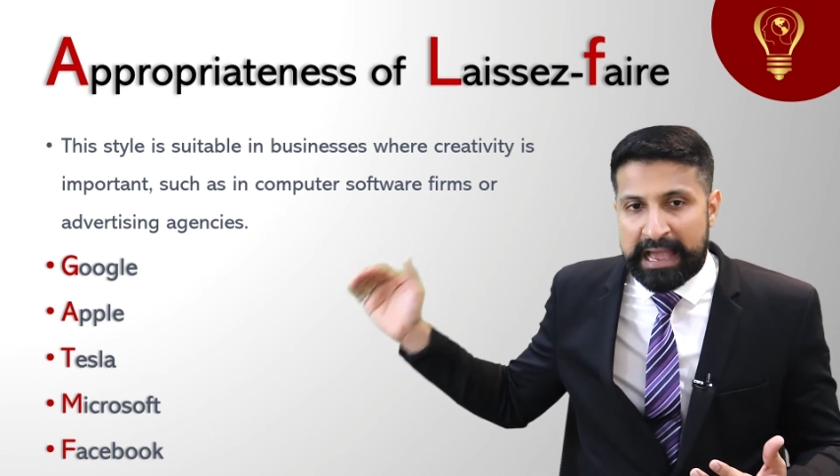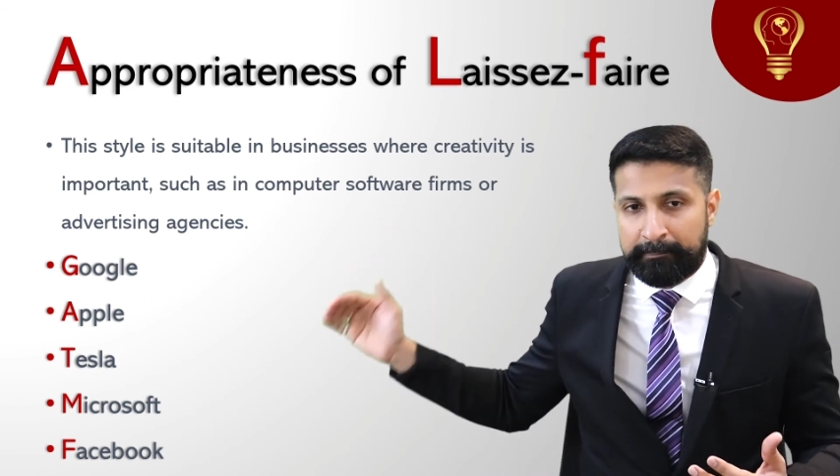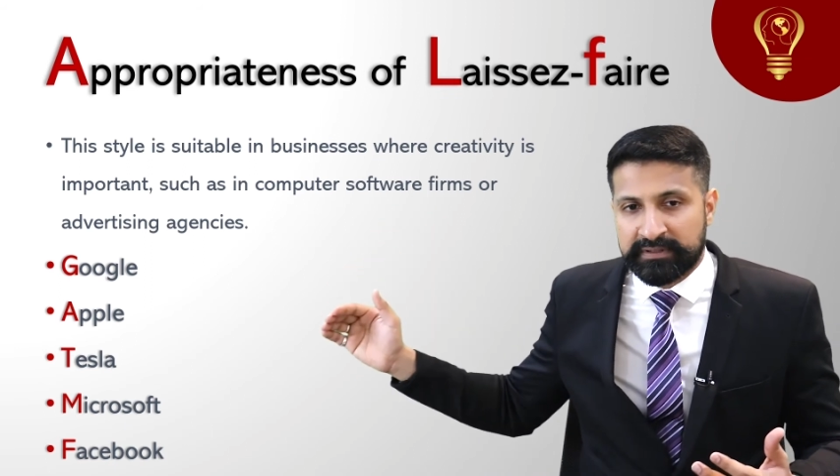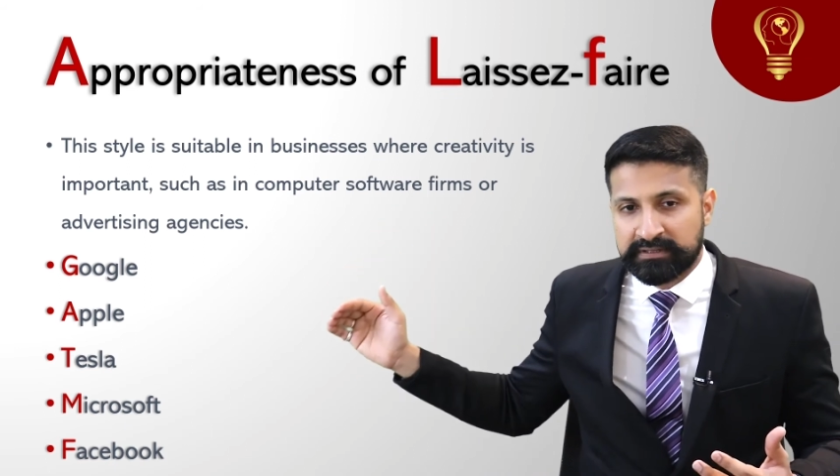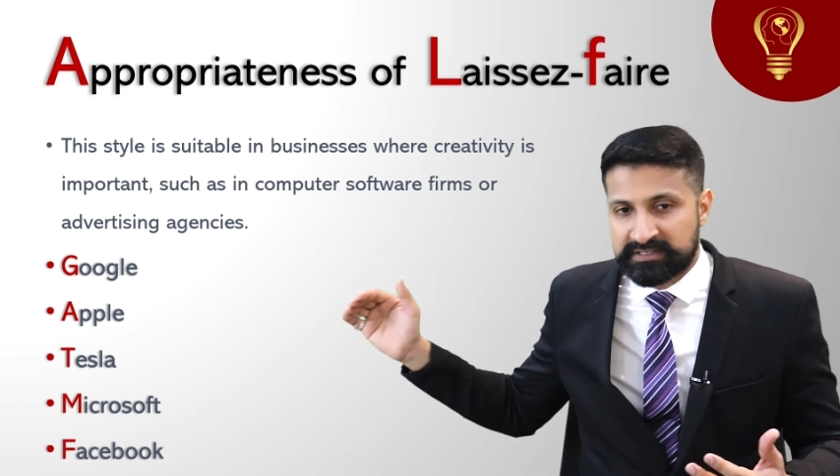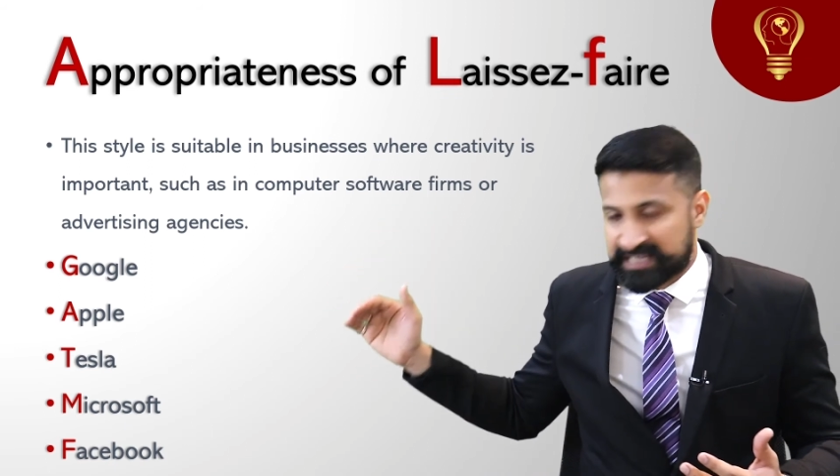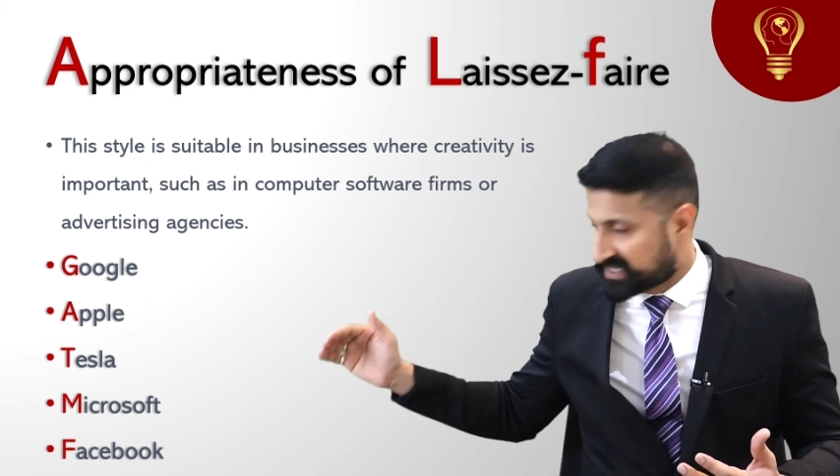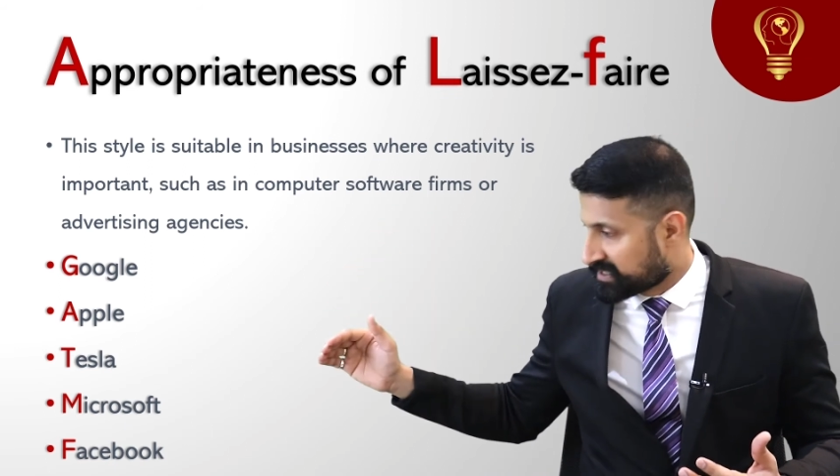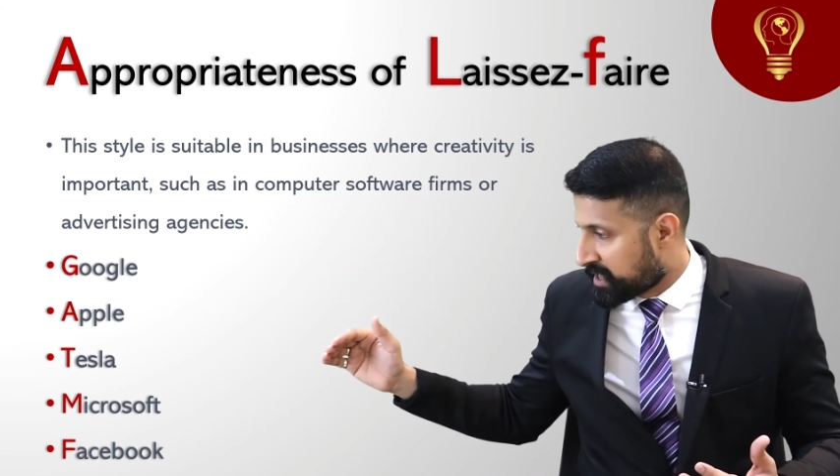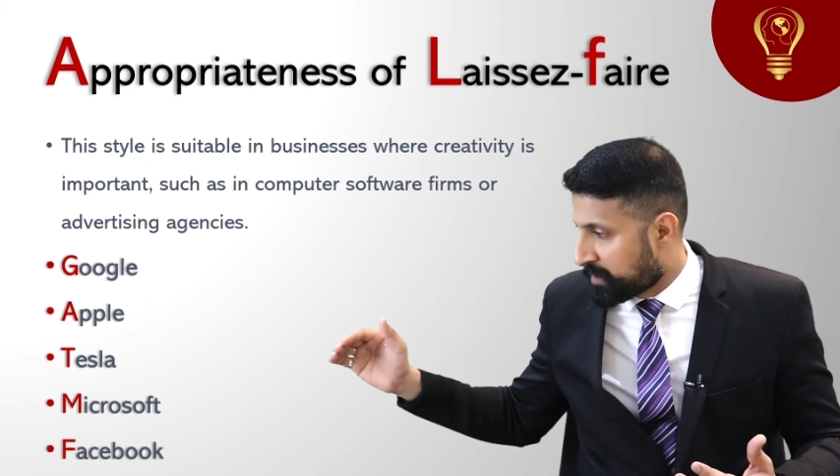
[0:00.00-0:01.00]
Apple,
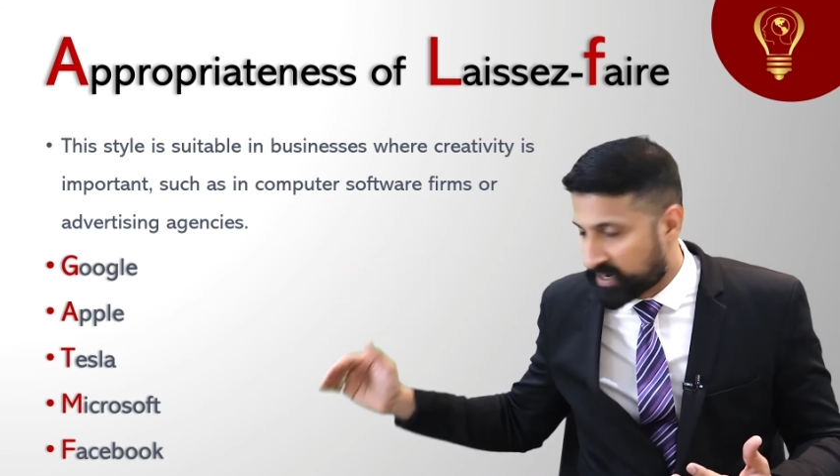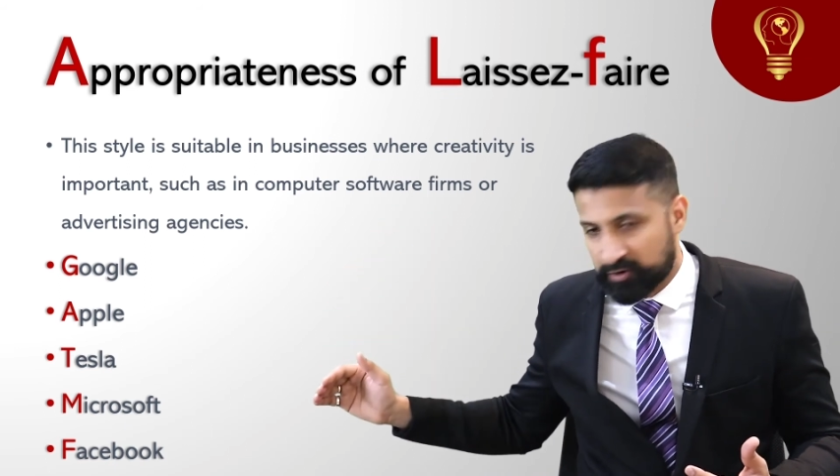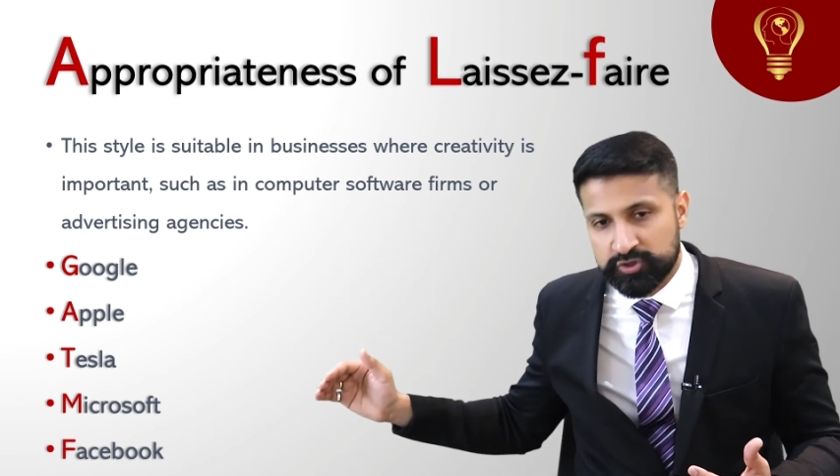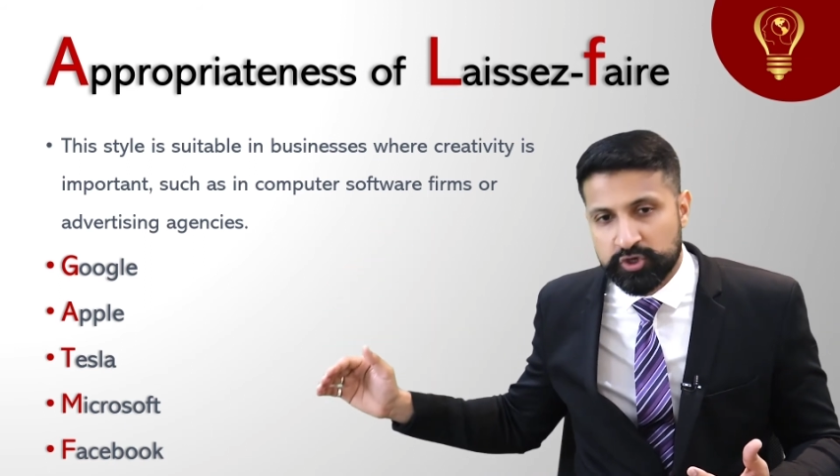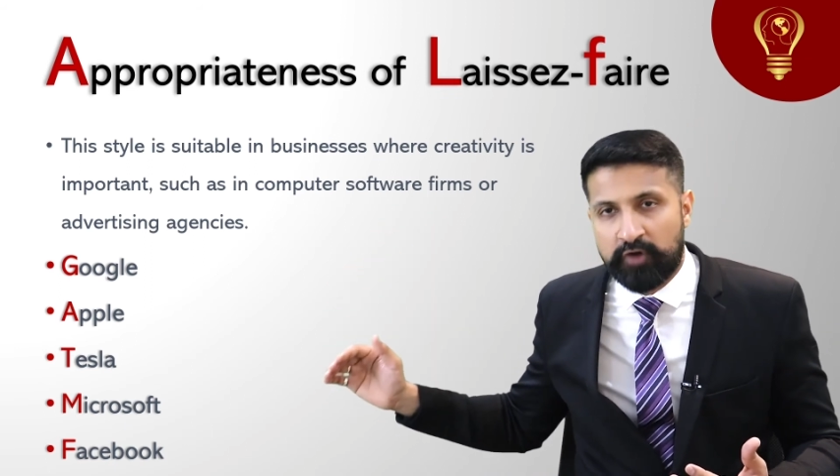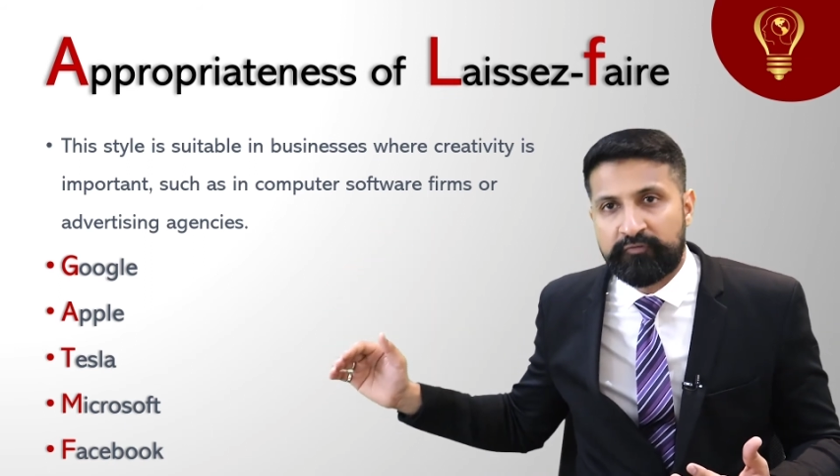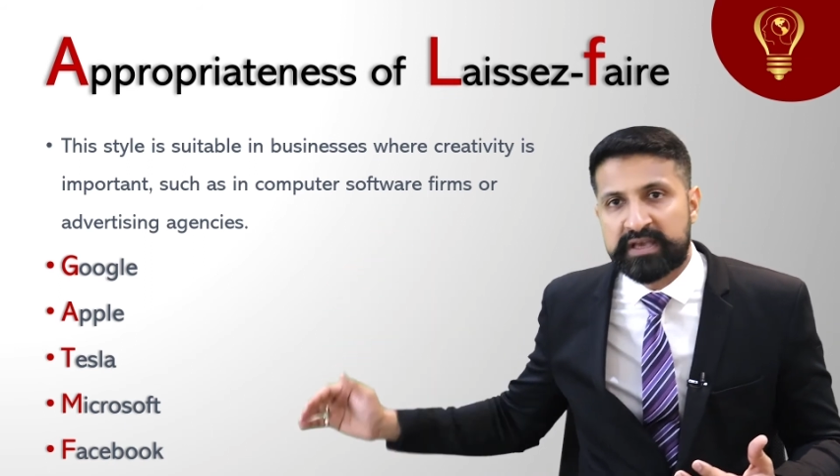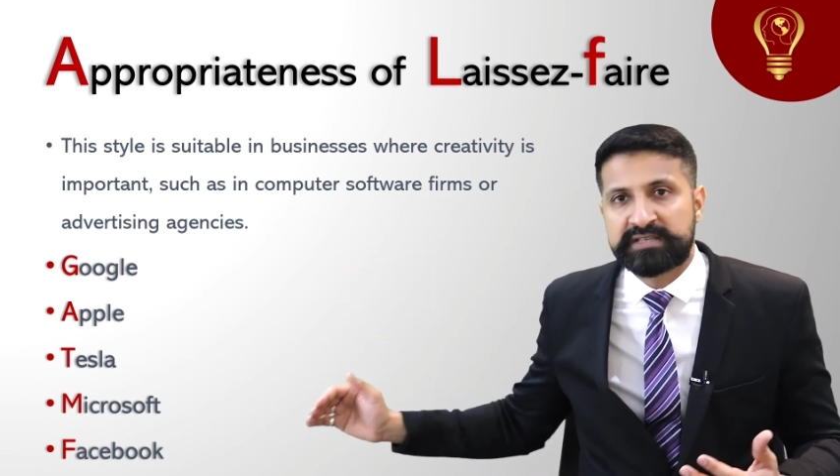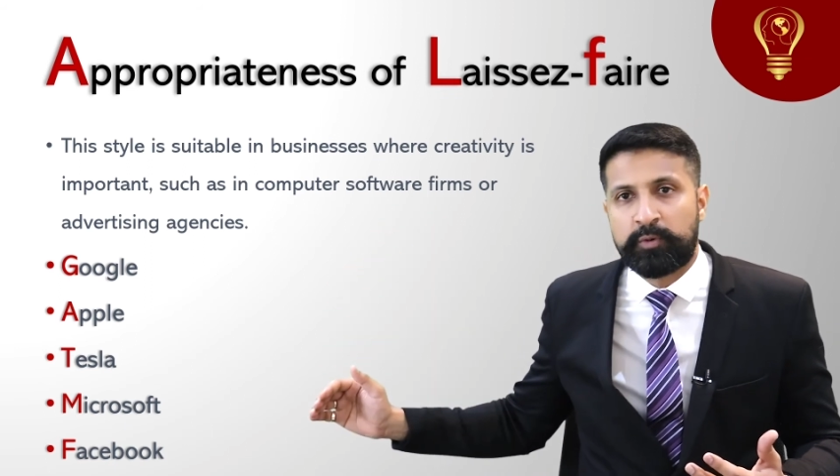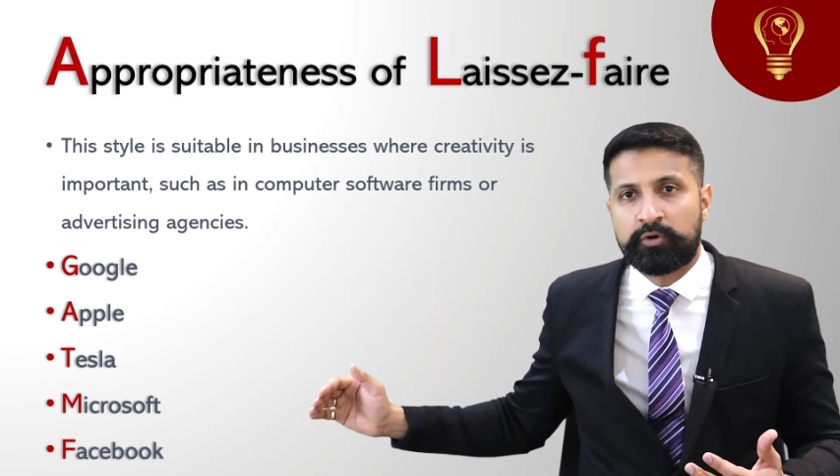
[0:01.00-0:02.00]
Tesla, Microsoft,
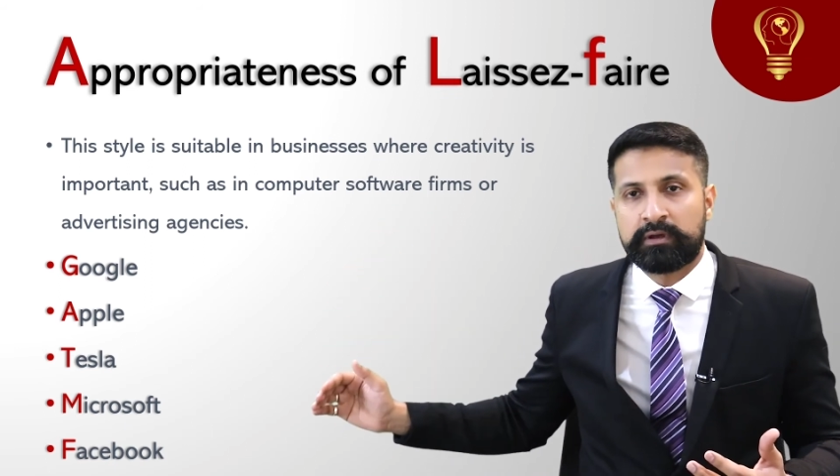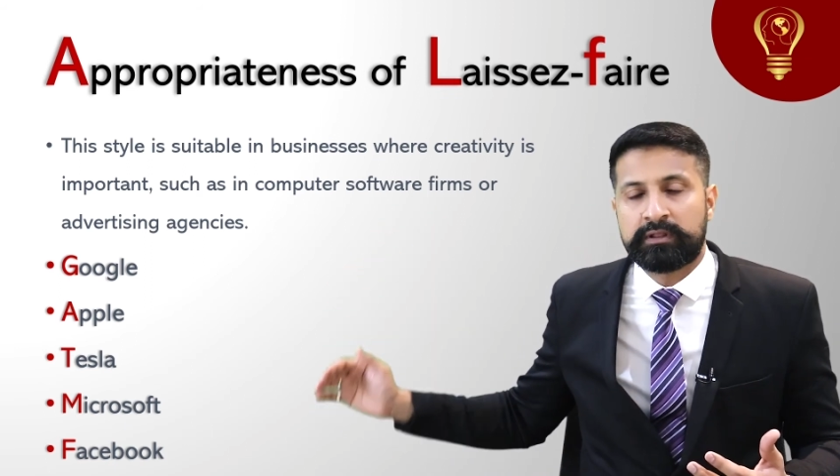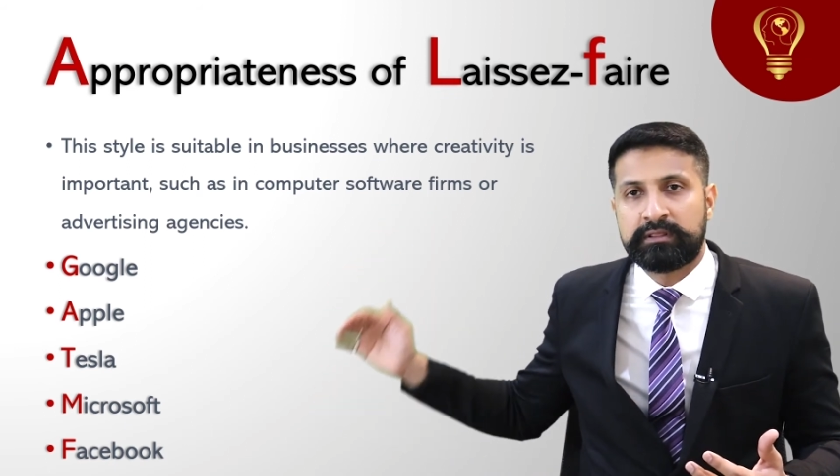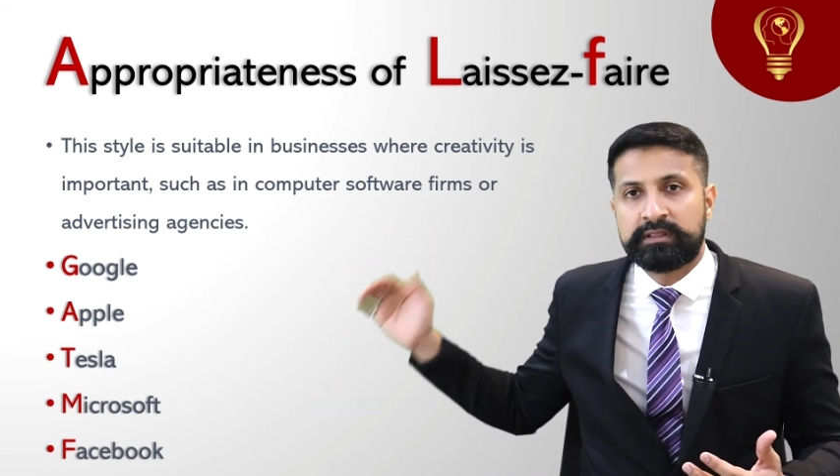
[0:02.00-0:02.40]
Facebook.